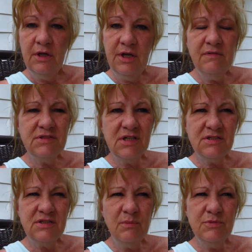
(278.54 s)
gives
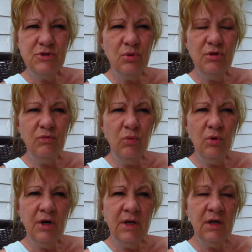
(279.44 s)
us some sort of
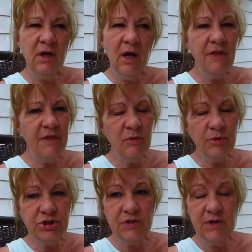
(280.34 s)
warning, I think
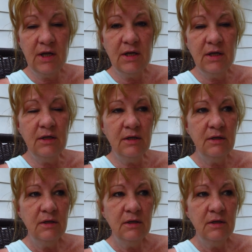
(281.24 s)
we should take it.